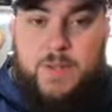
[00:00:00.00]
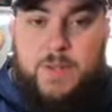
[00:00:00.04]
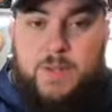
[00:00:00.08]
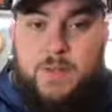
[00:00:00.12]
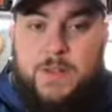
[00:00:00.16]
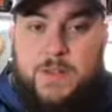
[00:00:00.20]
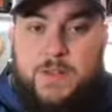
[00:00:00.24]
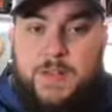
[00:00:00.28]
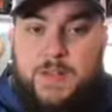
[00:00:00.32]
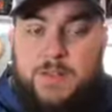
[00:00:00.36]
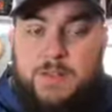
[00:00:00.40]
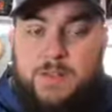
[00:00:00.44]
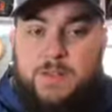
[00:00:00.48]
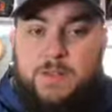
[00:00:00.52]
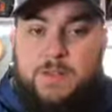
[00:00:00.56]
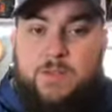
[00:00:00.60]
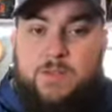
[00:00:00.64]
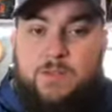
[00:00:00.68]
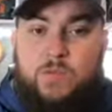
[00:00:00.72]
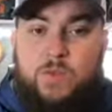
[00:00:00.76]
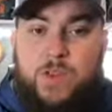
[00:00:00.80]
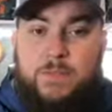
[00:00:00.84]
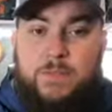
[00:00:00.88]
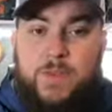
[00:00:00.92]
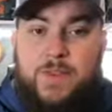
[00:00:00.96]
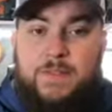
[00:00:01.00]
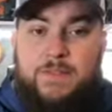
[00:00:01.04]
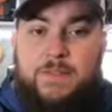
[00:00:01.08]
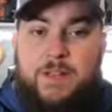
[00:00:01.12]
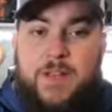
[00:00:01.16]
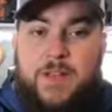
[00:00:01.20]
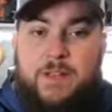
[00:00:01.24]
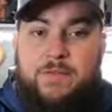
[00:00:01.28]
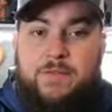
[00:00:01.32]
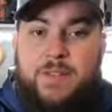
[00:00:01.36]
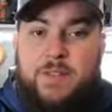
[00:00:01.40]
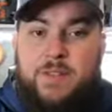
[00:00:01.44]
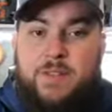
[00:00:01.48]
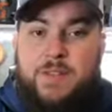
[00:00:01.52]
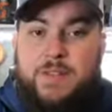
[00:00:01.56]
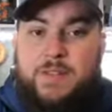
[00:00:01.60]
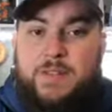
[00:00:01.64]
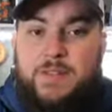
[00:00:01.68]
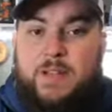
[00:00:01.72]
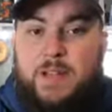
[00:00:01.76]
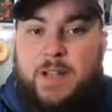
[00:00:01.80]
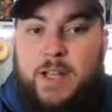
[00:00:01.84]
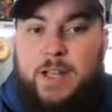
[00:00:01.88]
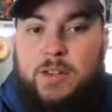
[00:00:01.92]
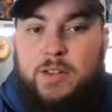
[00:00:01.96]
This is one of my favorites.
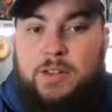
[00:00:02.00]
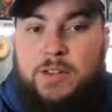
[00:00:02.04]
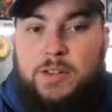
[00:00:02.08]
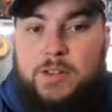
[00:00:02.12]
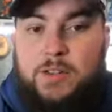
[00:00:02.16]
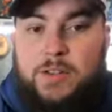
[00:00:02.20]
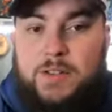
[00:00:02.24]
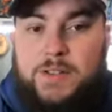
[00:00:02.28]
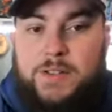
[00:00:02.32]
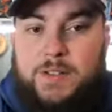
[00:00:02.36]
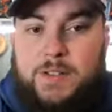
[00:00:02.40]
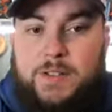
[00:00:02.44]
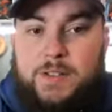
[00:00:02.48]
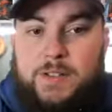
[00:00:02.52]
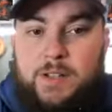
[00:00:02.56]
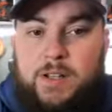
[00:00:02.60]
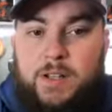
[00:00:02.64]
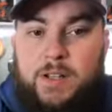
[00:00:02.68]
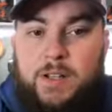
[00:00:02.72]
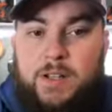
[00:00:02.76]
I'll get a little closer.